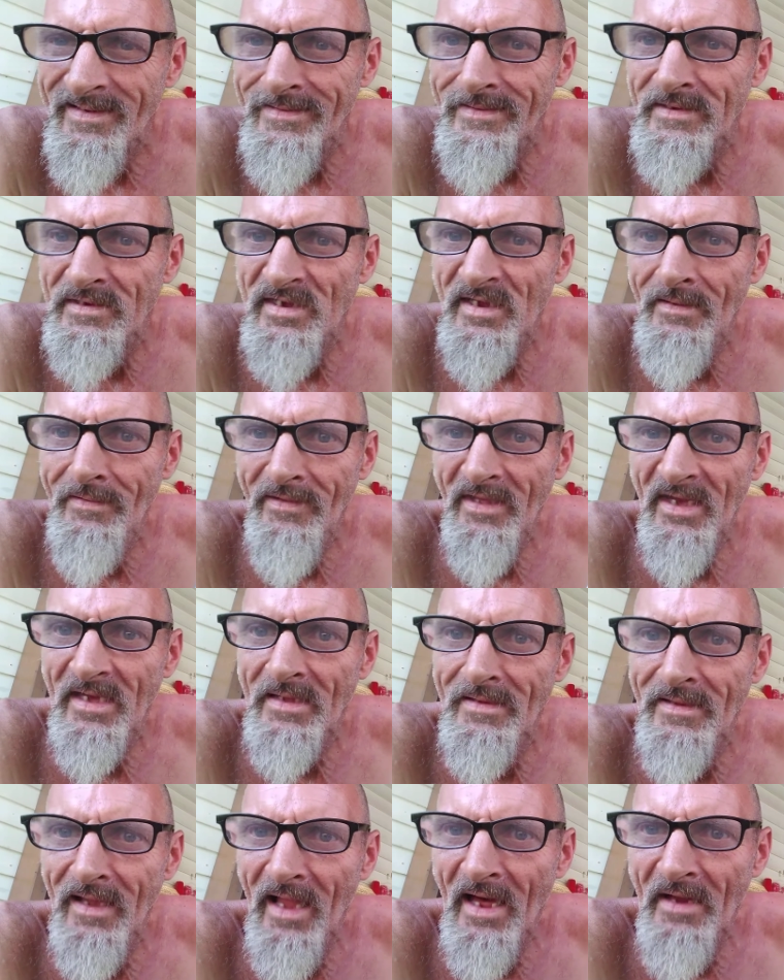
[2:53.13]
Until
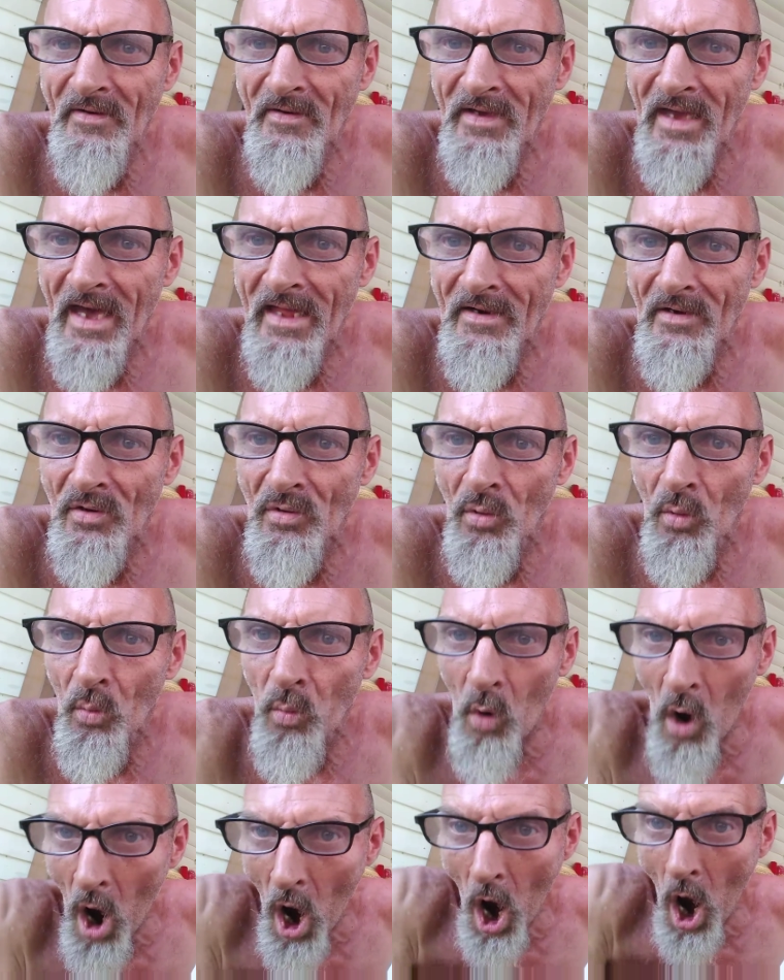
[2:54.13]
then, later, Gator.
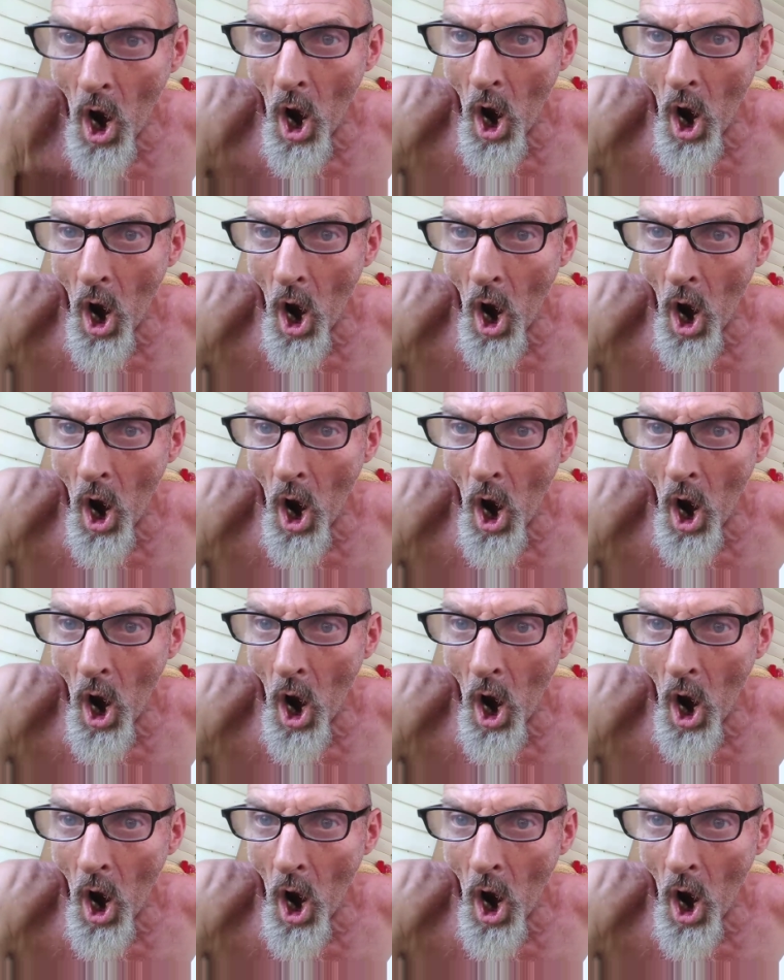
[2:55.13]
What?